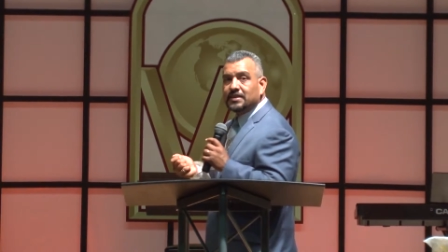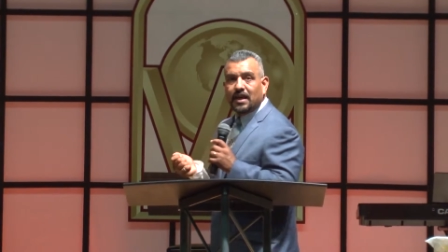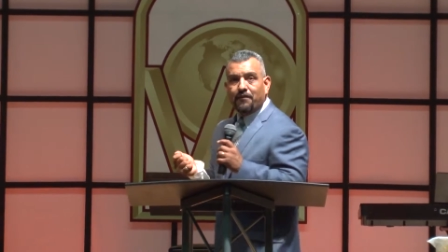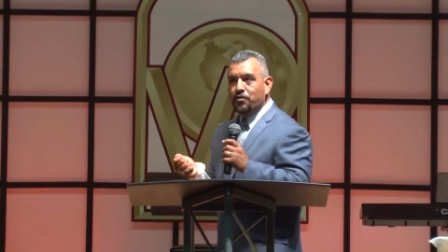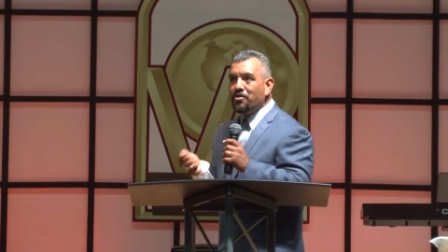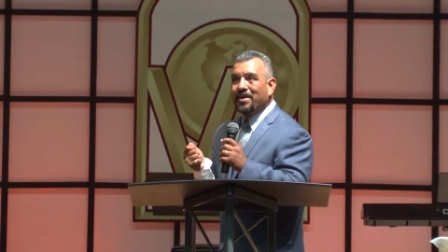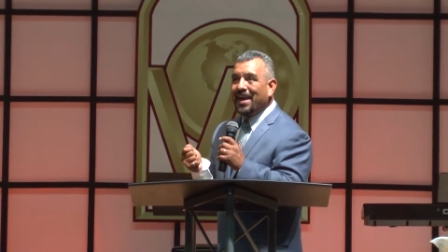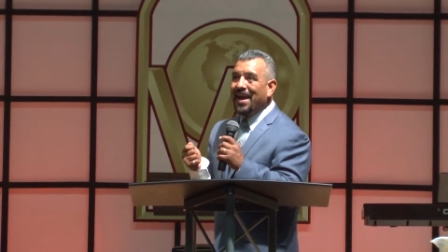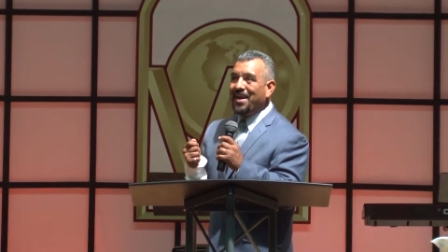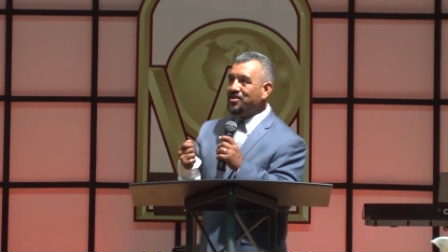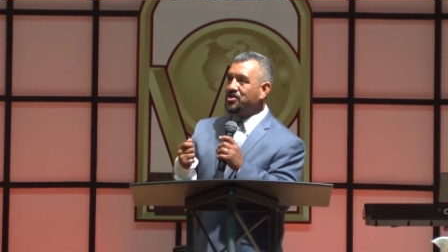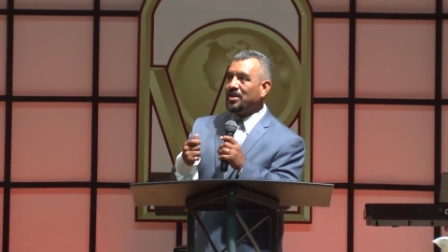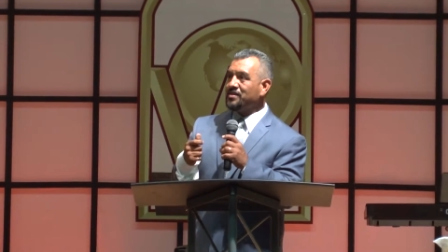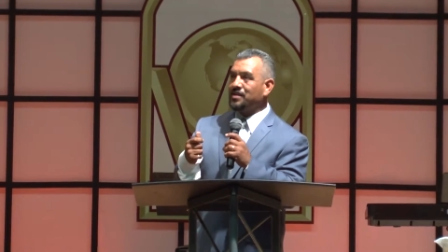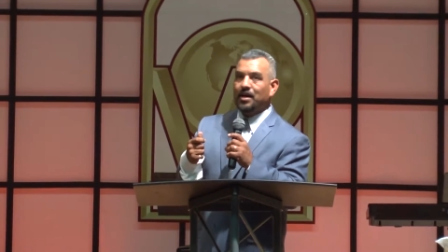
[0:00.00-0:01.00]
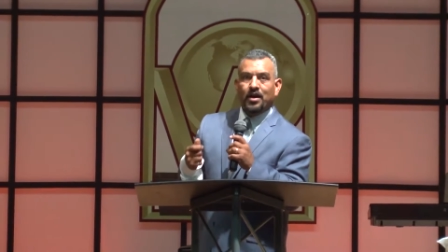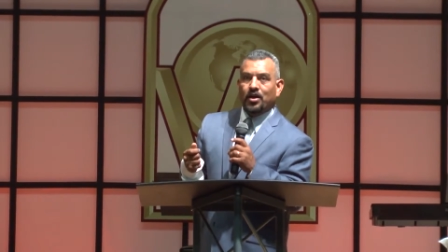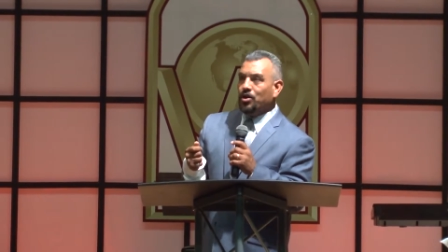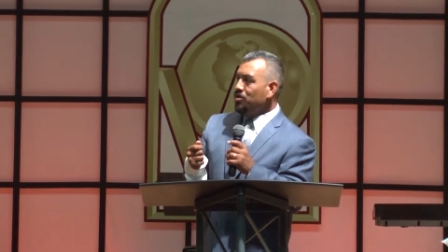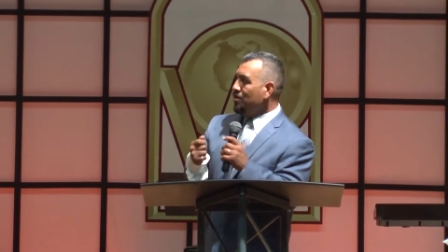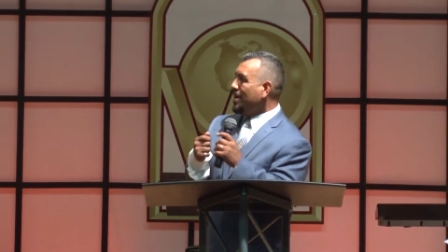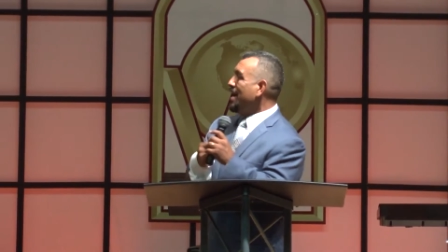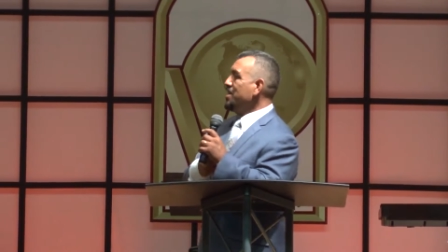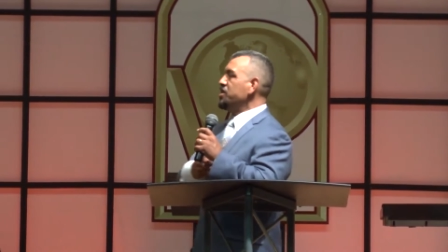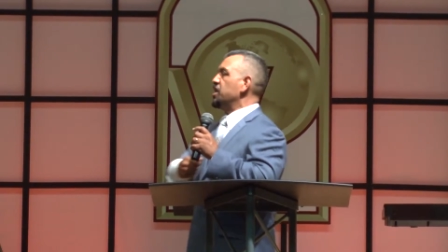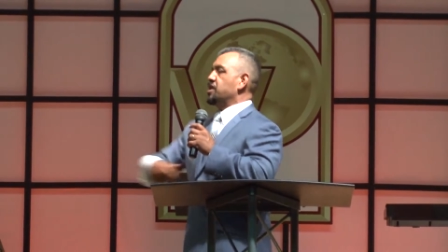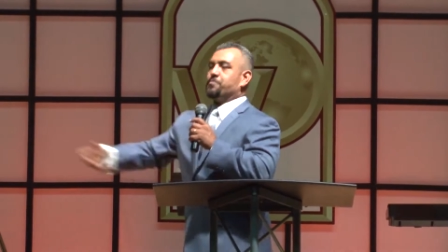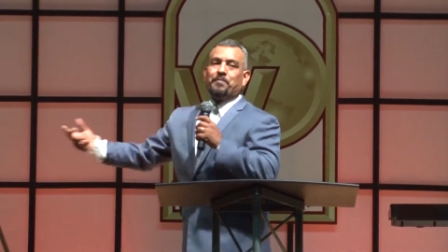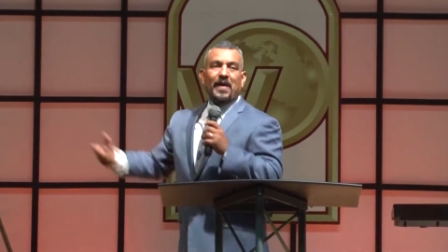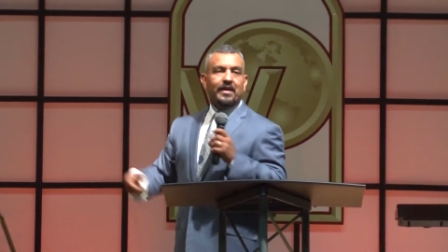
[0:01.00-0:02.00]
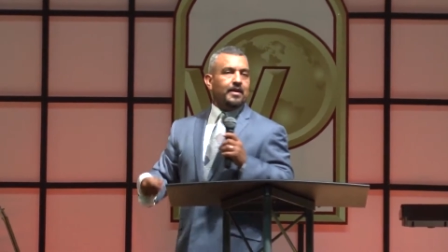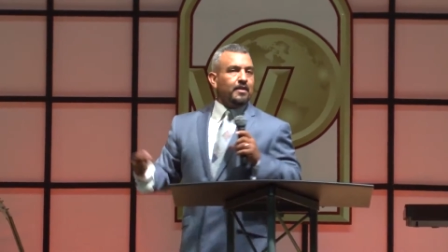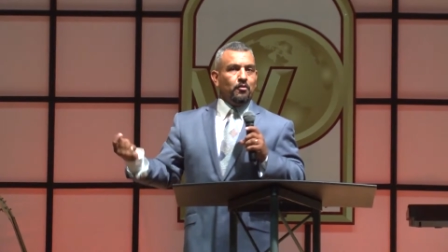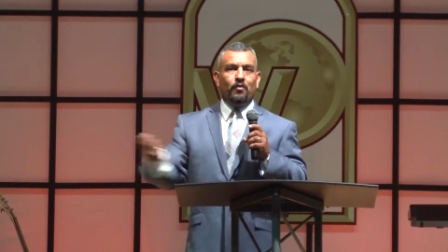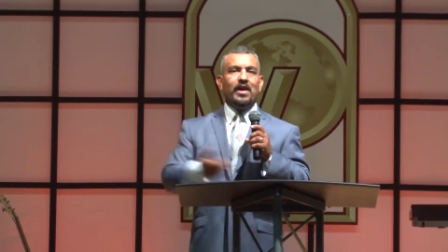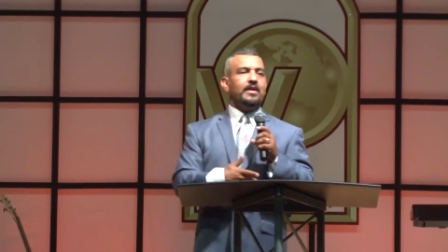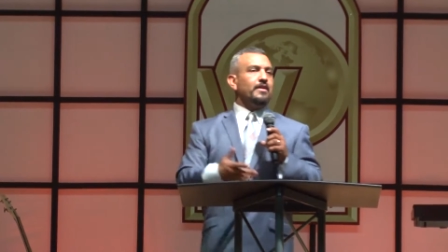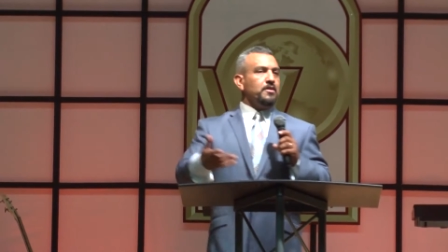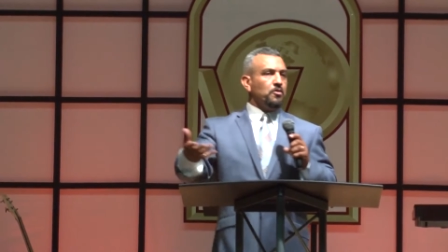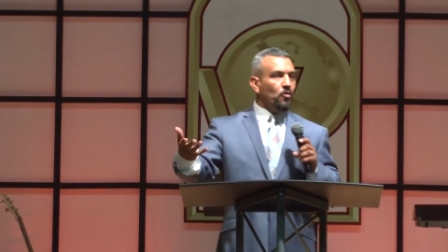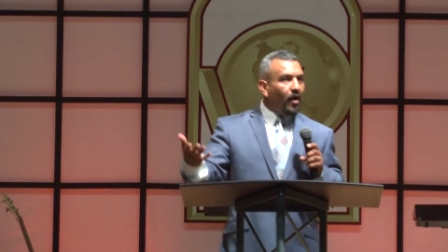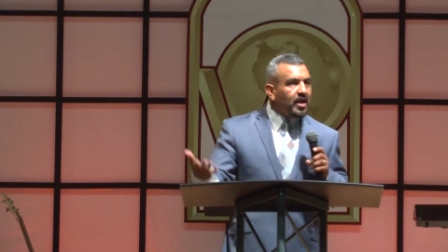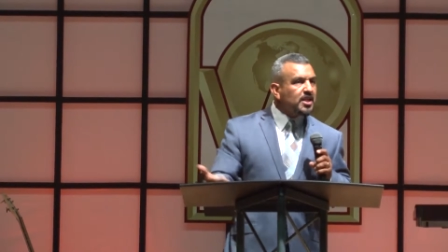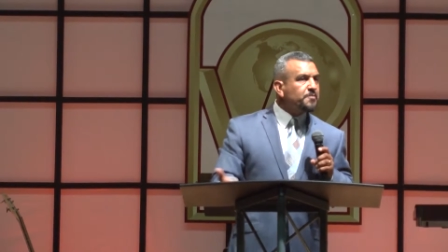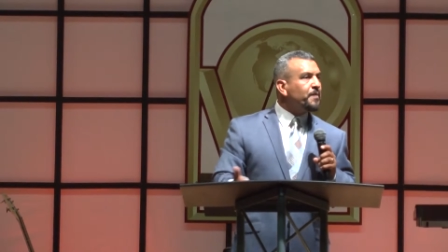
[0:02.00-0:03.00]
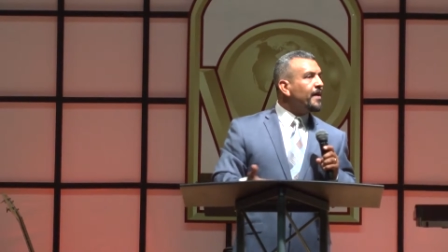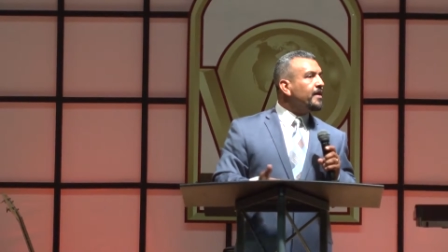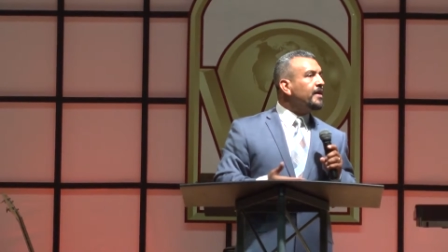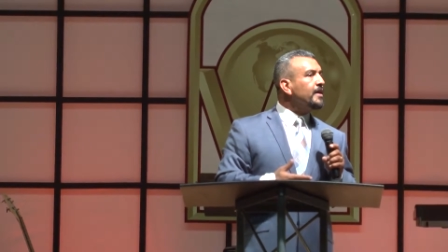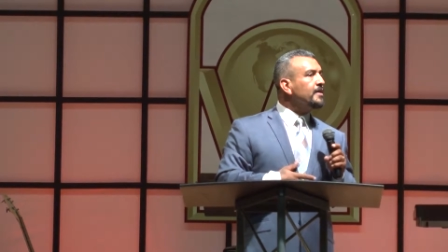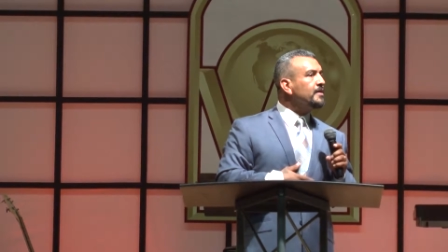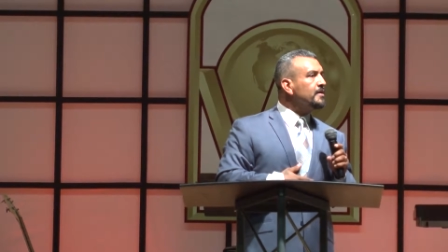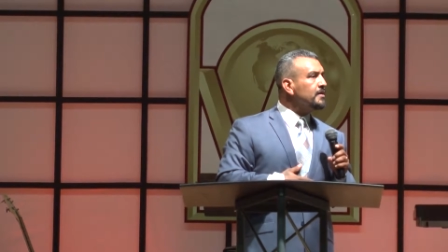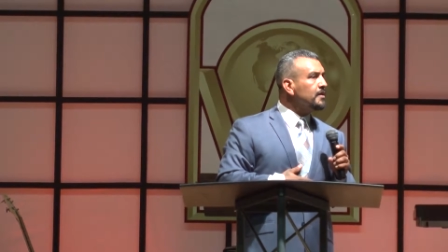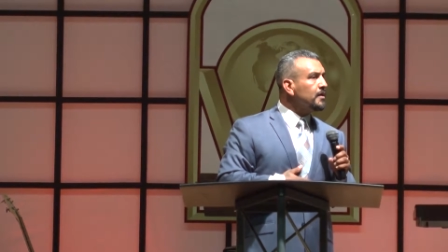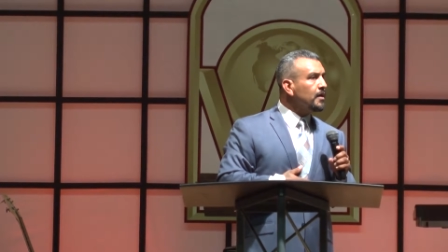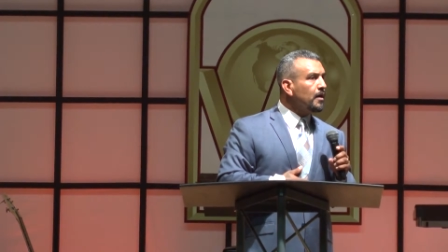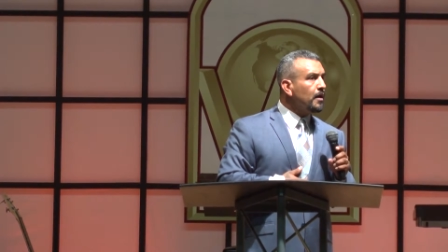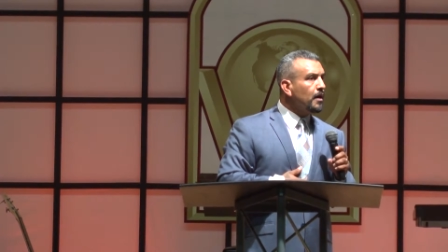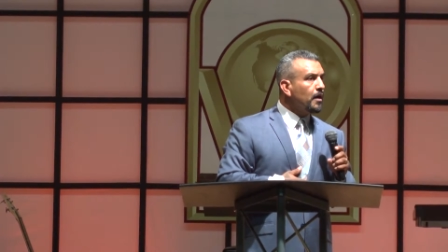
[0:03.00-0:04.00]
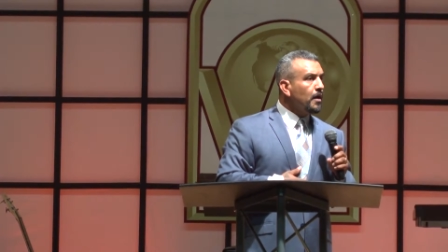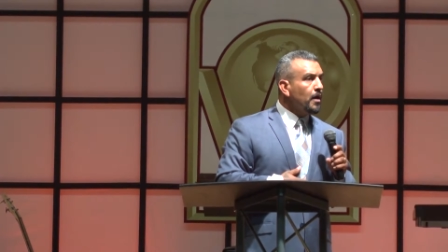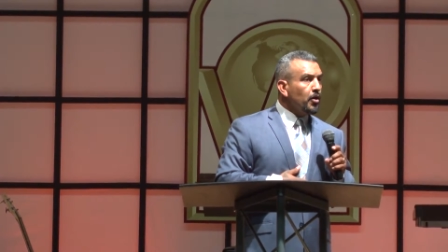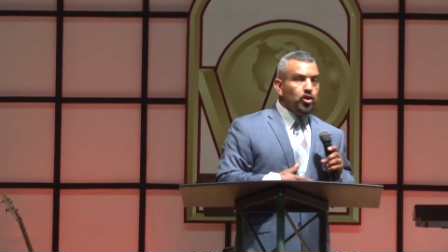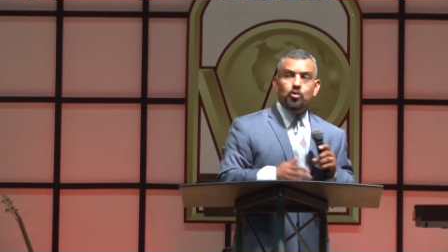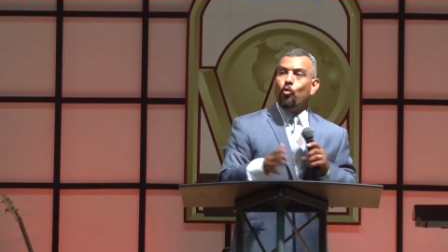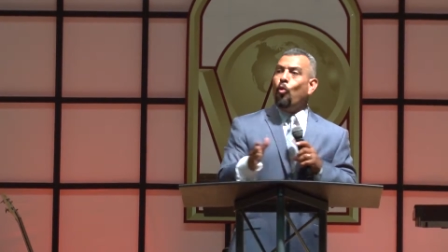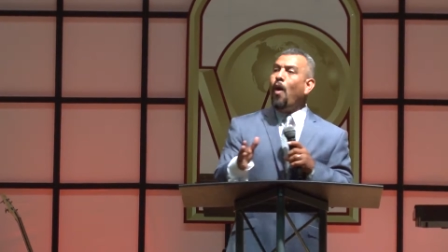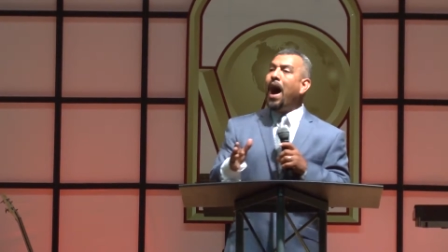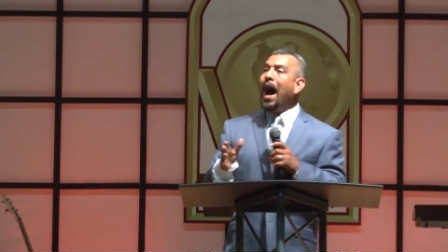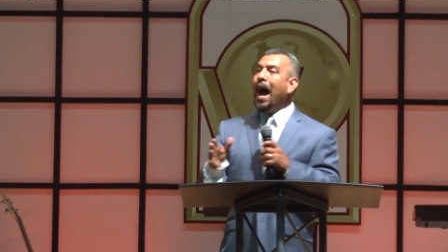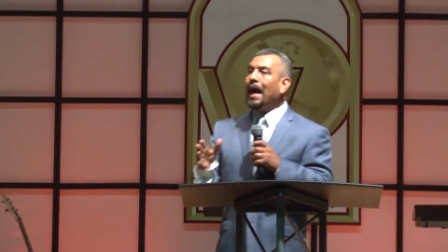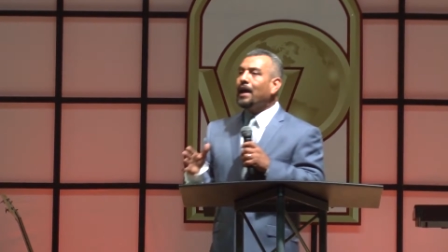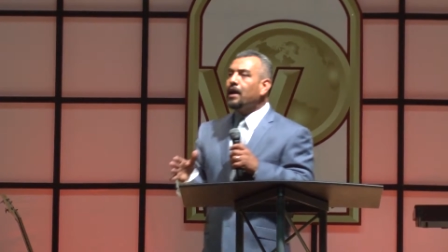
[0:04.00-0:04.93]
stuff. You can't just you can't just spend it the way that you want to spend it. Why?